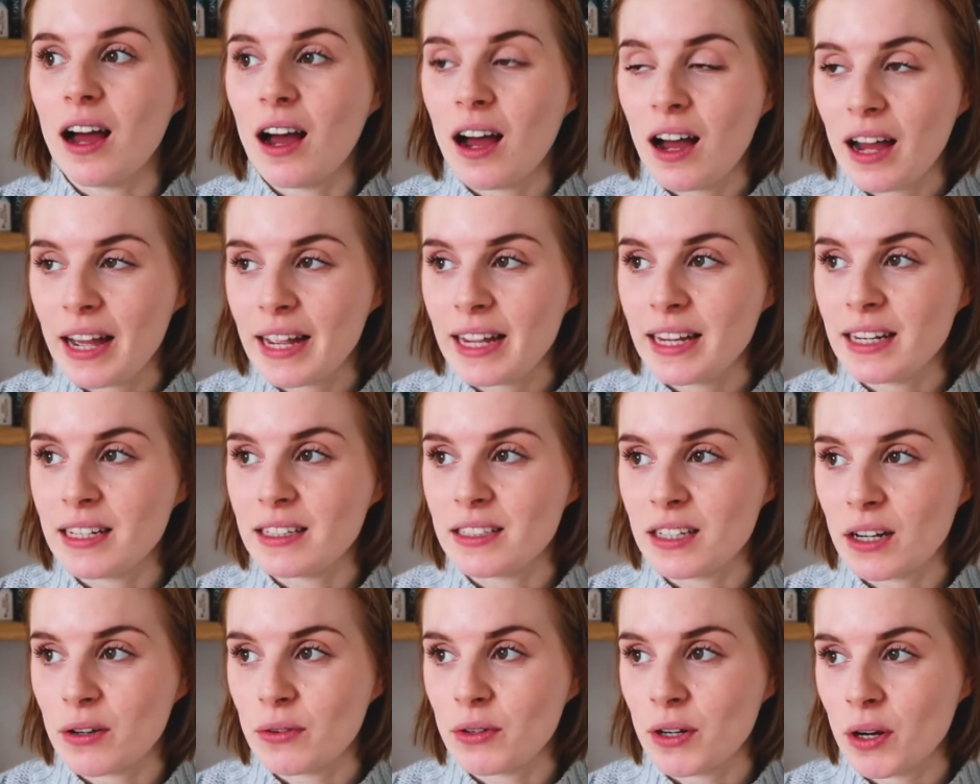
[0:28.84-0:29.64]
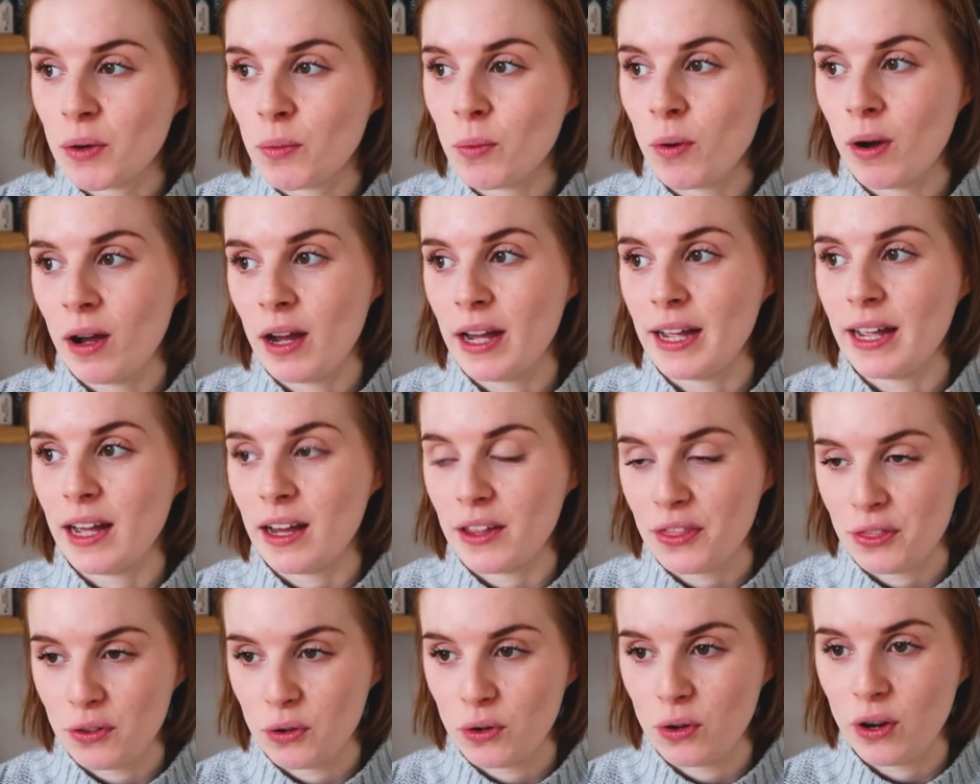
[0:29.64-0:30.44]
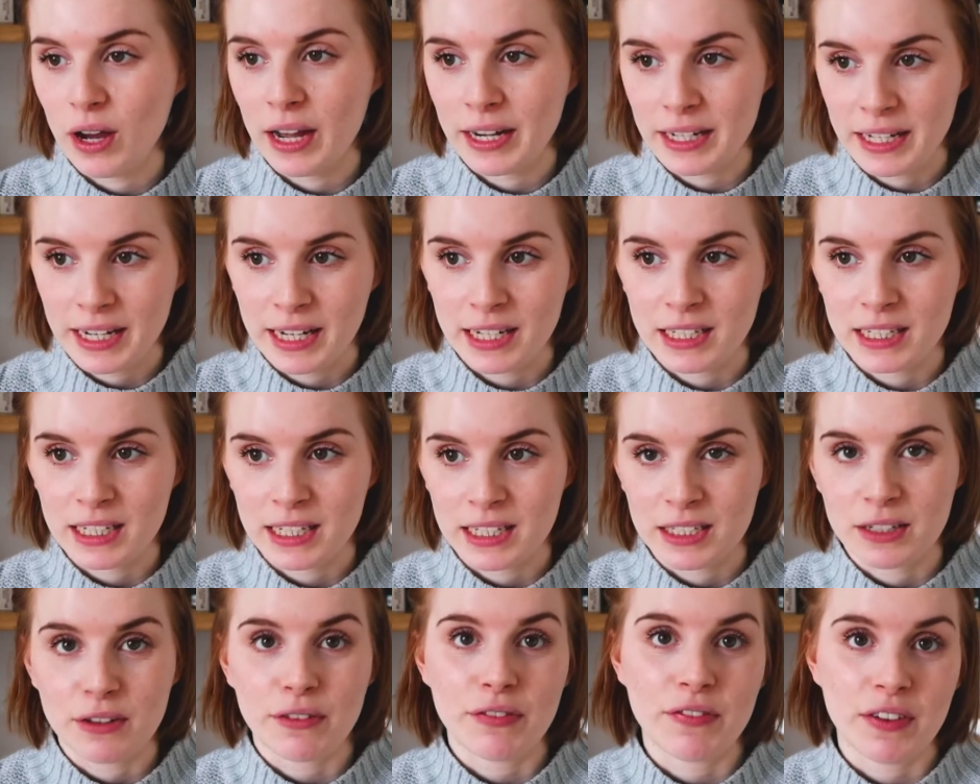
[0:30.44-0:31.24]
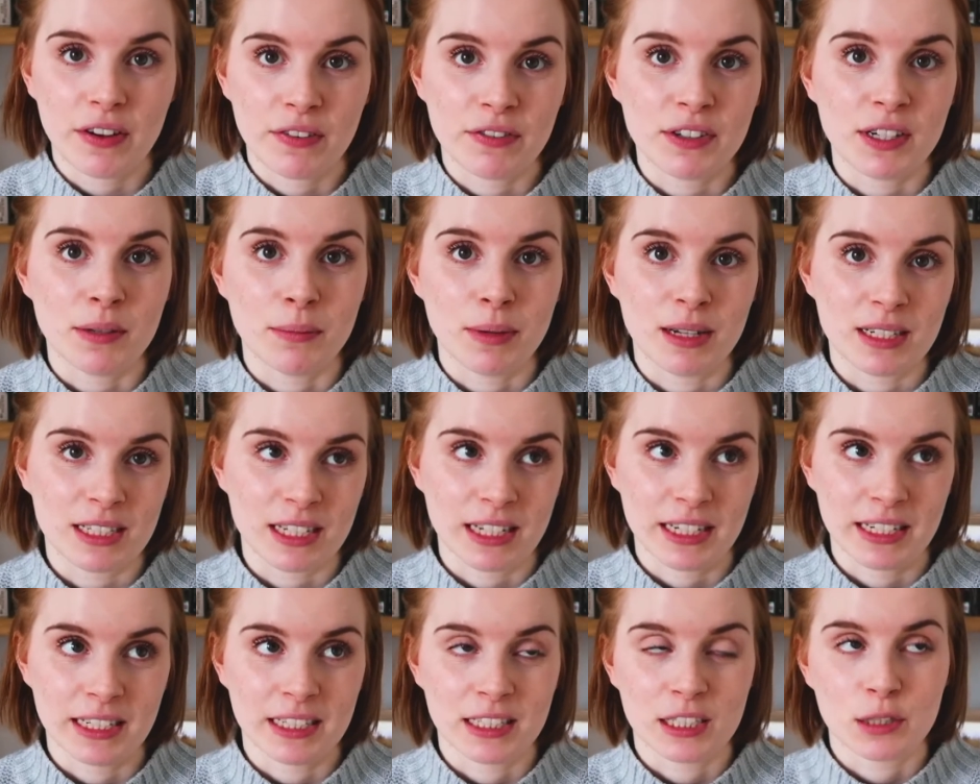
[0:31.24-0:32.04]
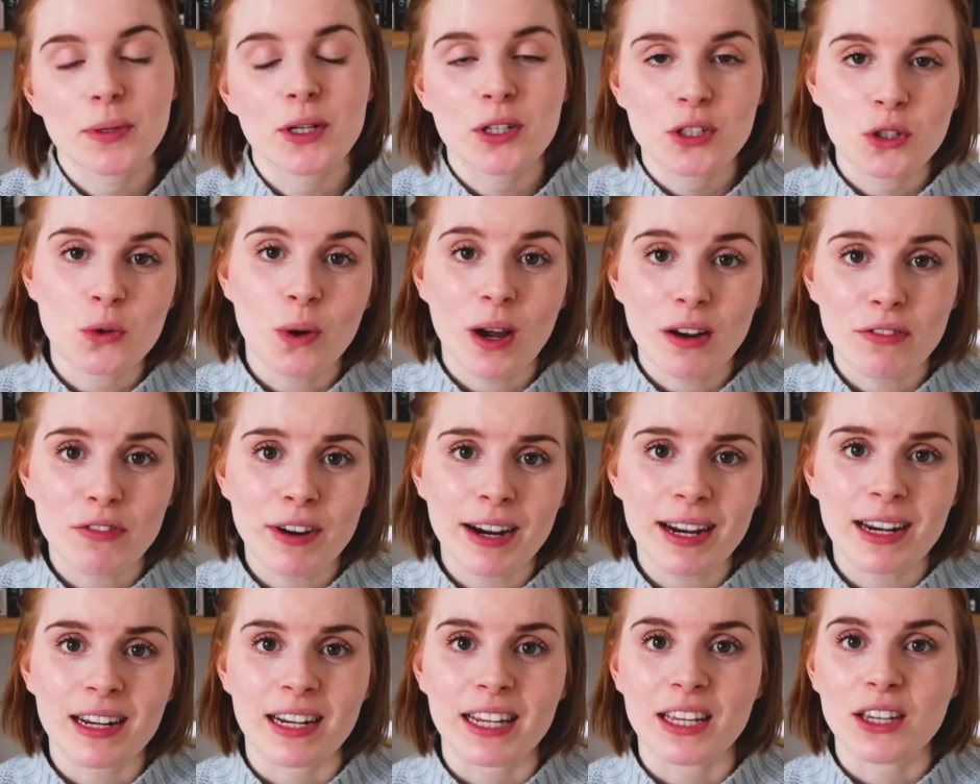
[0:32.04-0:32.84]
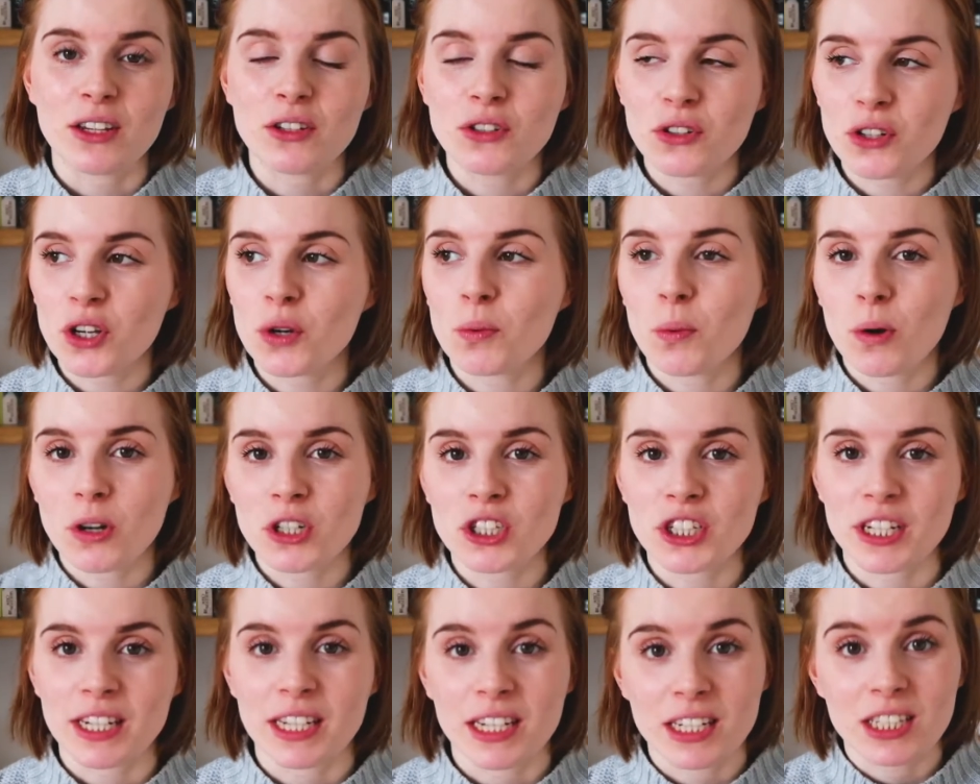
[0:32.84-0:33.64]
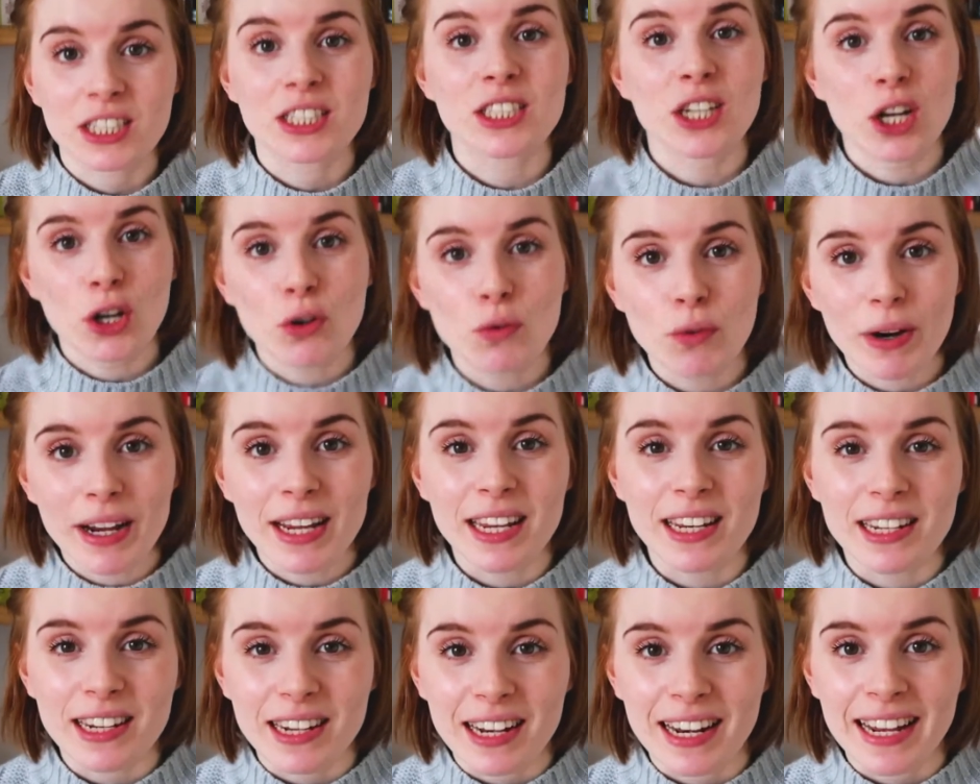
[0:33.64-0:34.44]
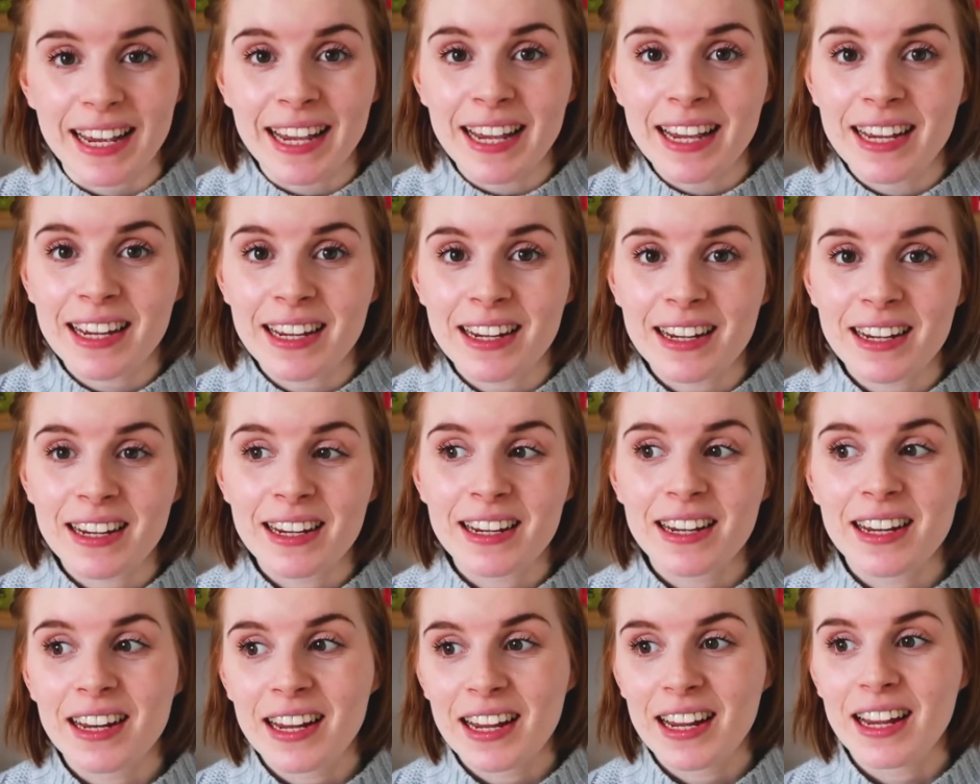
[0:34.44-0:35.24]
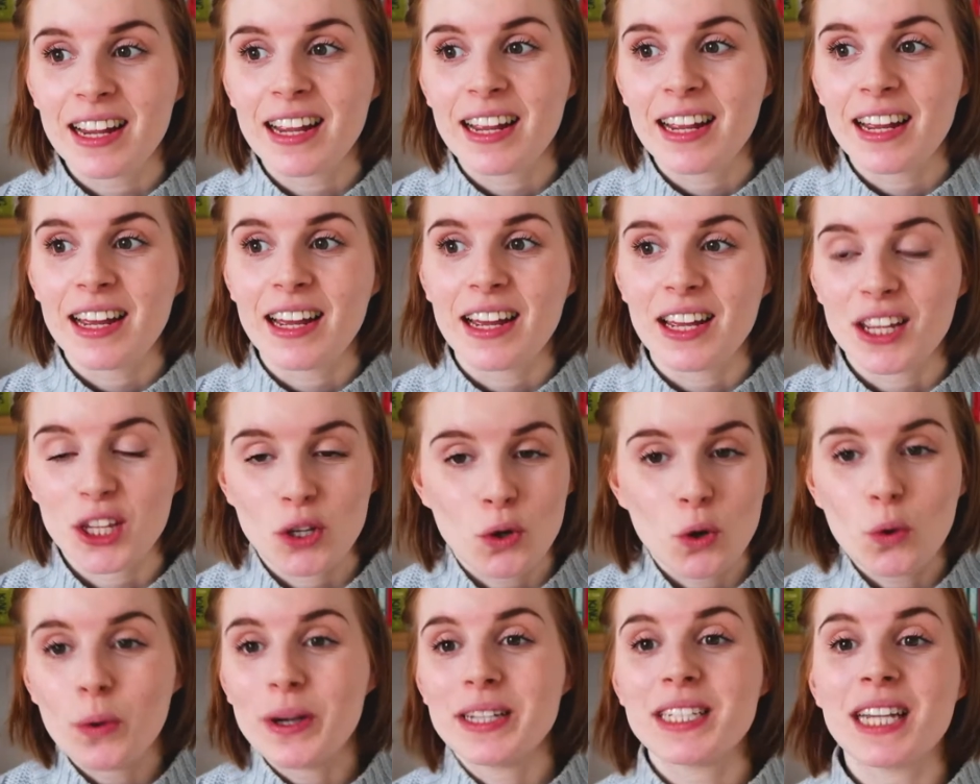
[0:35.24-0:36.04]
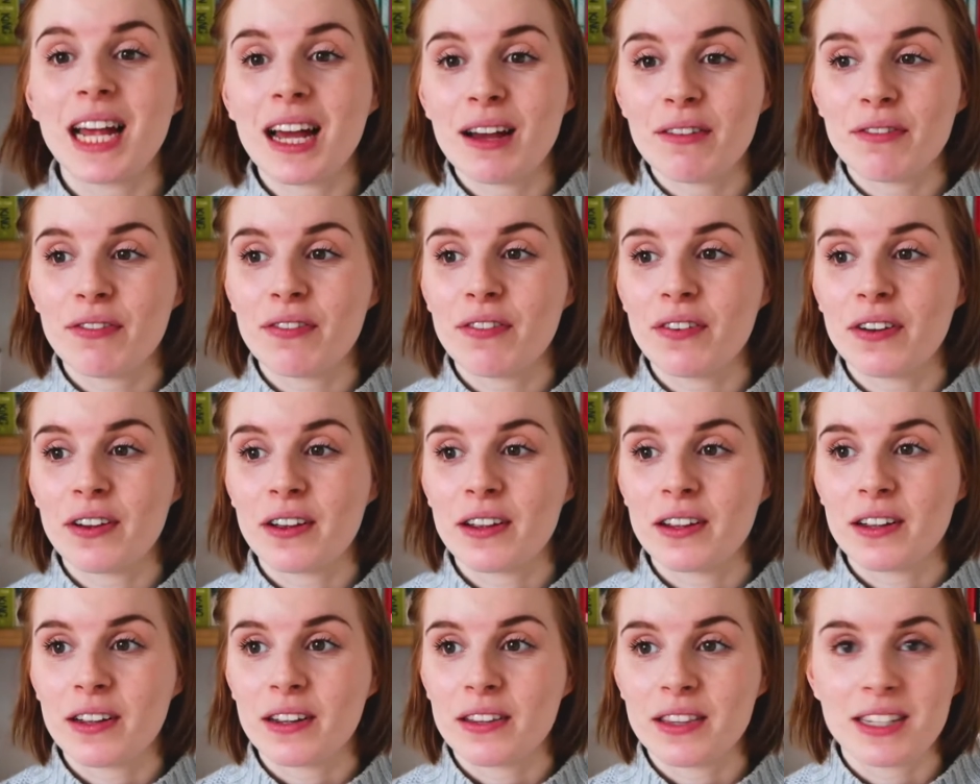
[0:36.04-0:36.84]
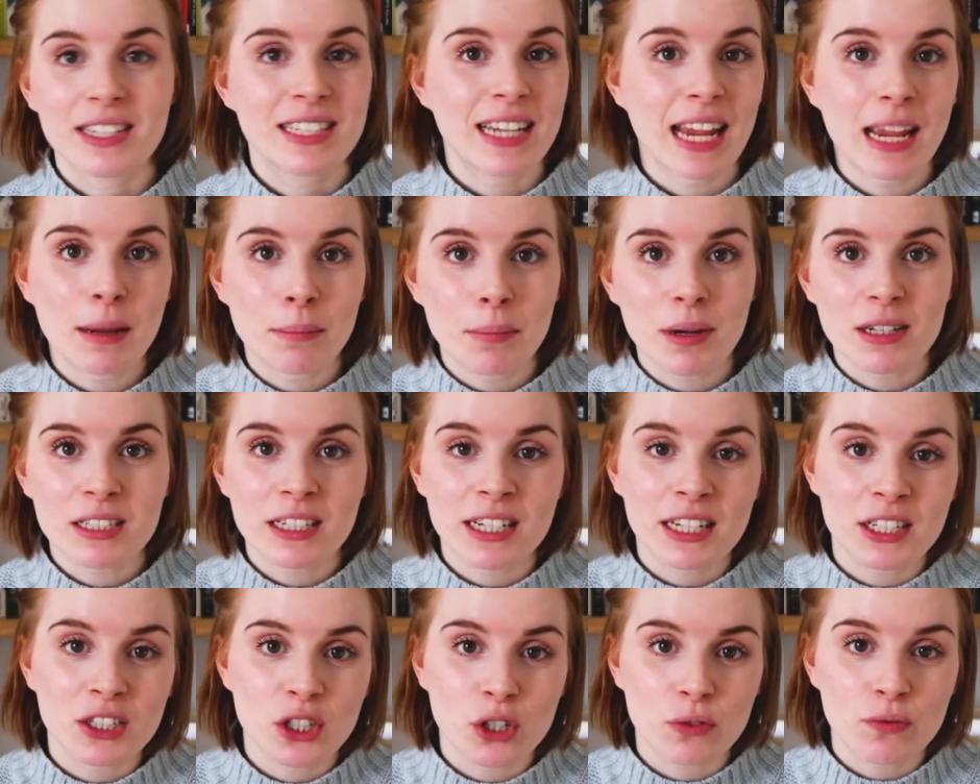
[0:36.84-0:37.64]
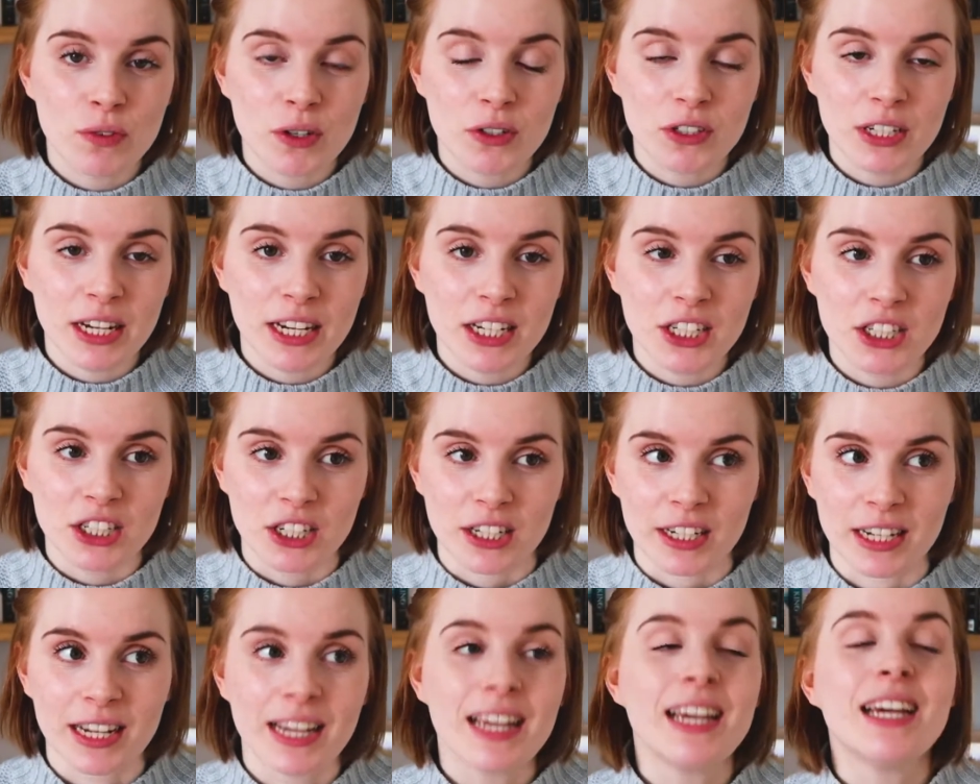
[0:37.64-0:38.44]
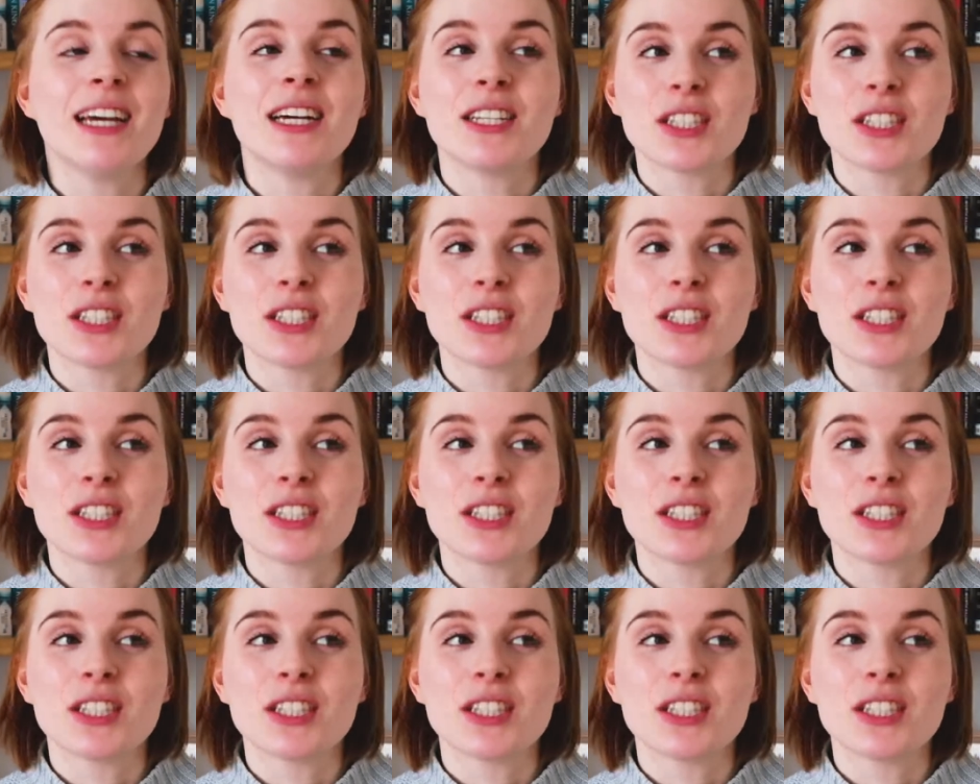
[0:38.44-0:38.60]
I don't know why I thought I needed 50 muslins. Because quite frankly, you do your washing so regularly, you always have the same muslins on rotation.